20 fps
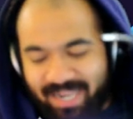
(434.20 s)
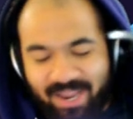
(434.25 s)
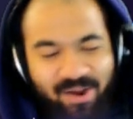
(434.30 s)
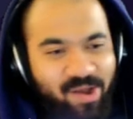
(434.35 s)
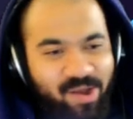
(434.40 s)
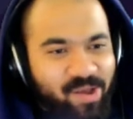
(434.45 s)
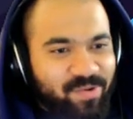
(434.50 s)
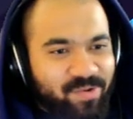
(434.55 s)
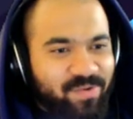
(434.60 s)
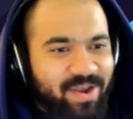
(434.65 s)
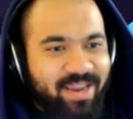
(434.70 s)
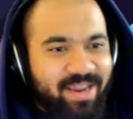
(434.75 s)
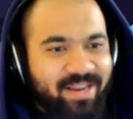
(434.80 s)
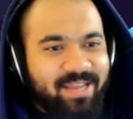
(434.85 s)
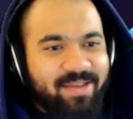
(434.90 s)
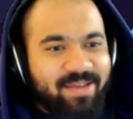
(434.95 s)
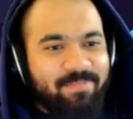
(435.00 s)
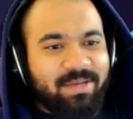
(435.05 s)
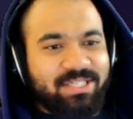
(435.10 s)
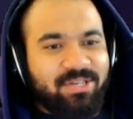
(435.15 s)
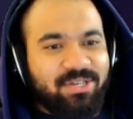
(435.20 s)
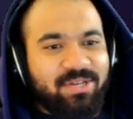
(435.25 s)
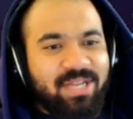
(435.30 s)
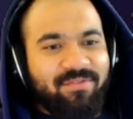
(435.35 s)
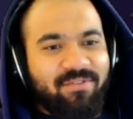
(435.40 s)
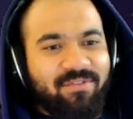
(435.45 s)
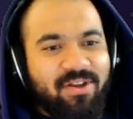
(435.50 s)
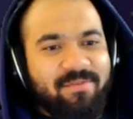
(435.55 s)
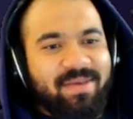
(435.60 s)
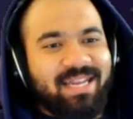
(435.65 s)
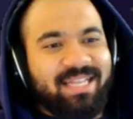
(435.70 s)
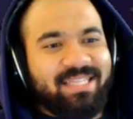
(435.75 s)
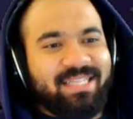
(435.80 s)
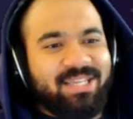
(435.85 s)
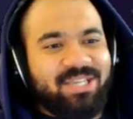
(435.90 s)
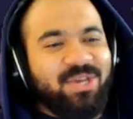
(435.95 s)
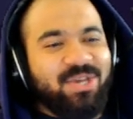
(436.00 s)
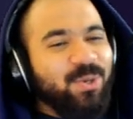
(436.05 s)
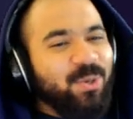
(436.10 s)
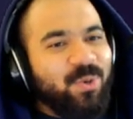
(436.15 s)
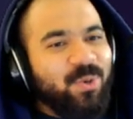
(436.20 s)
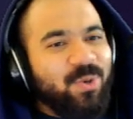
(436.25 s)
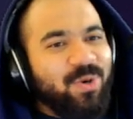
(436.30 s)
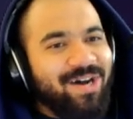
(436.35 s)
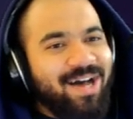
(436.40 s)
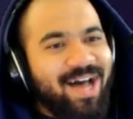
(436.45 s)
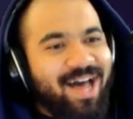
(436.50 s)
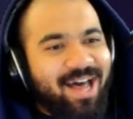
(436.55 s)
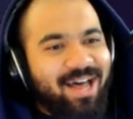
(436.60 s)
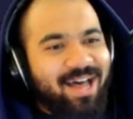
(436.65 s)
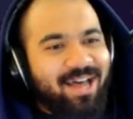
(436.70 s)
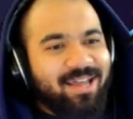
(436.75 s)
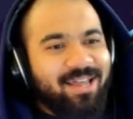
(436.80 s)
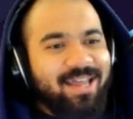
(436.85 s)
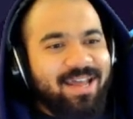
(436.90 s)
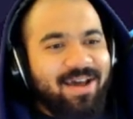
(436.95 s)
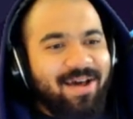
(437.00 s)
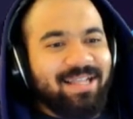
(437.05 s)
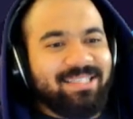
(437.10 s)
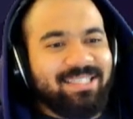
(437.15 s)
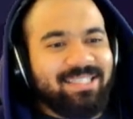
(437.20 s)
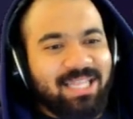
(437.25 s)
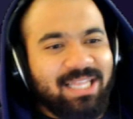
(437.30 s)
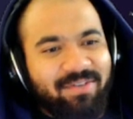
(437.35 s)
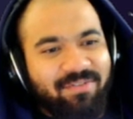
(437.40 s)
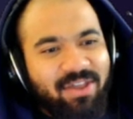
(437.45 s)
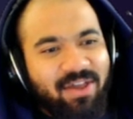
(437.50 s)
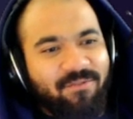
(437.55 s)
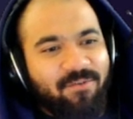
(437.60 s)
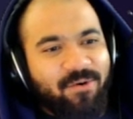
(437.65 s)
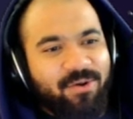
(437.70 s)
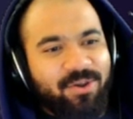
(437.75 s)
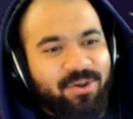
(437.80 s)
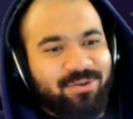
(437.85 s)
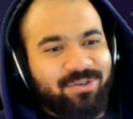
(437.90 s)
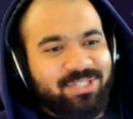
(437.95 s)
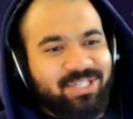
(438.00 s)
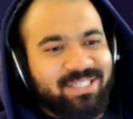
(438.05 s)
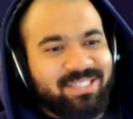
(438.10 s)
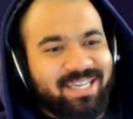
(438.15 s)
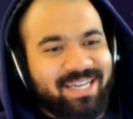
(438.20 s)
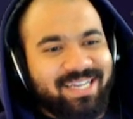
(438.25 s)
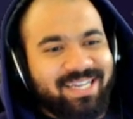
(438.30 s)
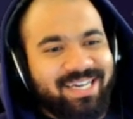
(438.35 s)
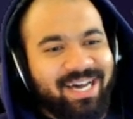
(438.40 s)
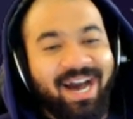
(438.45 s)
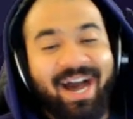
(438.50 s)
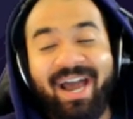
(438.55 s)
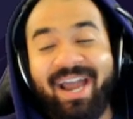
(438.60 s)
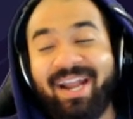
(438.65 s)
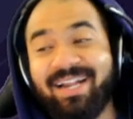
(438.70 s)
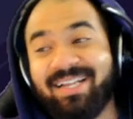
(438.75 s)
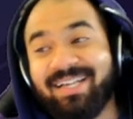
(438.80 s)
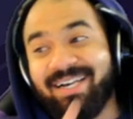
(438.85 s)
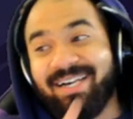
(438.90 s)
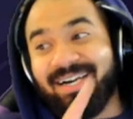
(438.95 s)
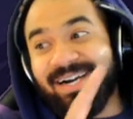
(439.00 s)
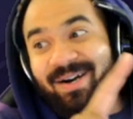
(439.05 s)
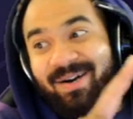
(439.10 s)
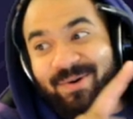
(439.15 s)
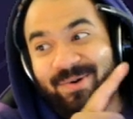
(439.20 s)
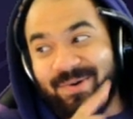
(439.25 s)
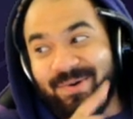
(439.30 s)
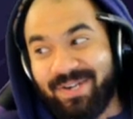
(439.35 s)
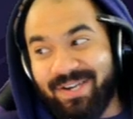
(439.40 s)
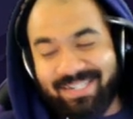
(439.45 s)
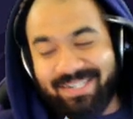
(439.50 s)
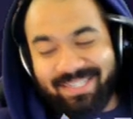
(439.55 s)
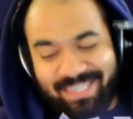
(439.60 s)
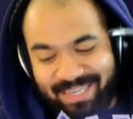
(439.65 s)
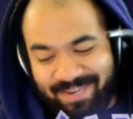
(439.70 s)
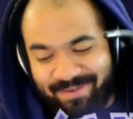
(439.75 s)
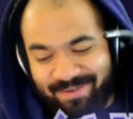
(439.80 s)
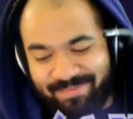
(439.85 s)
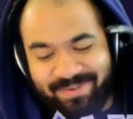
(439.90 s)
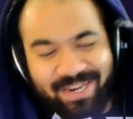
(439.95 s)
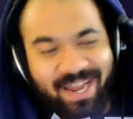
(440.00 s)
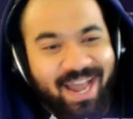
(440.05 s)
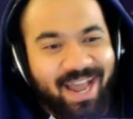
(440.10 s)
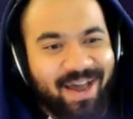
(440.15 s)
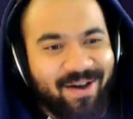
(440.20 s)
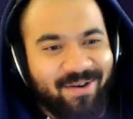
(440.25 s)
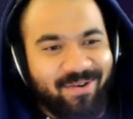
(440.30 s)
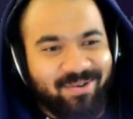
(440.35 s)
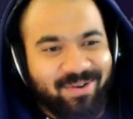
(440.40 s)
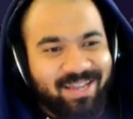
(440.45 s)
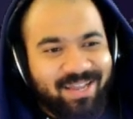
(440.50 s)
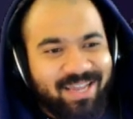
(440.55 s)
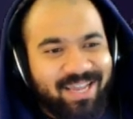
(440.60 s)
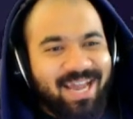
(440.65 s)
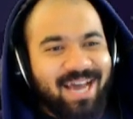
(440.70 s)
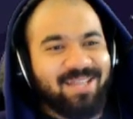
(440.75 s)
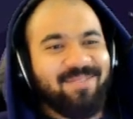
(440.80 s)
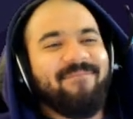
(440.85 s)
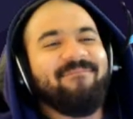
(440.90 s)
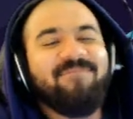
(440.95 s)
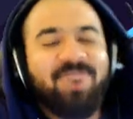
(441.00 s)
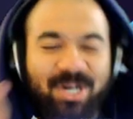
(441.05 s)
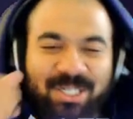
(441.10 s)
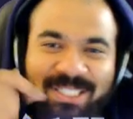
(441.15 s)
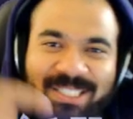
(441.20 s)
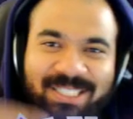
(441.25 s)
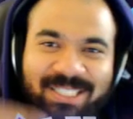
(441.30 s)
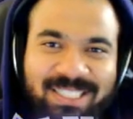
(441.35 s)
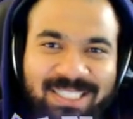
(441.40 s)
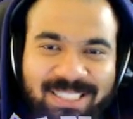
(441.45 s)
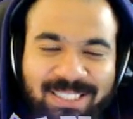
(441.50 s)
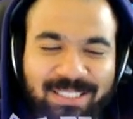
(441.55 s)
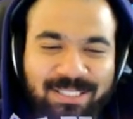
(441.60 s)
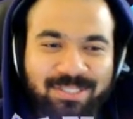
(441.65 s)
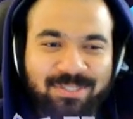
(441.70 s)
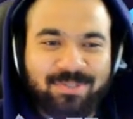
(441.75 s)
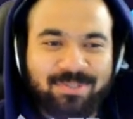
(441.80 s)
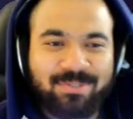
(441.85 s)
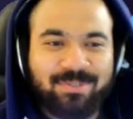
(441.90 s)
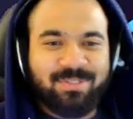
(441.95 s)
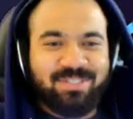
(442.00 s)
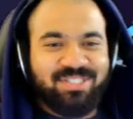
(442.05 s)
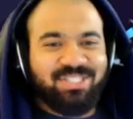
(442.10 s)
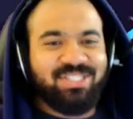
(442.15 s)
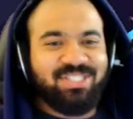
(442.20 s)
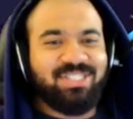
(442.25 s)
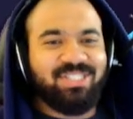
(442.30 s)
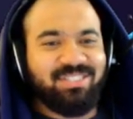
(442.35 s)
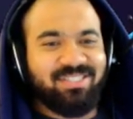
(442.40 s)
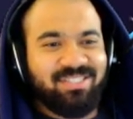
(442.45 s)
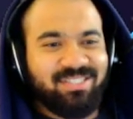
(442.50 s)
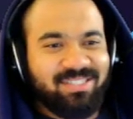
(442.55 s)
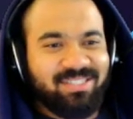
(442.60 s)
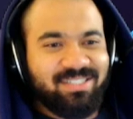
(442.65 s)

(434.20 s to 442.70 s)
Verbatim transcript: it here all right, but she'll never admit it to you. Ha, that's Olivia for you. She's a kind kahuna deep down. The fuck did I know? Yeah.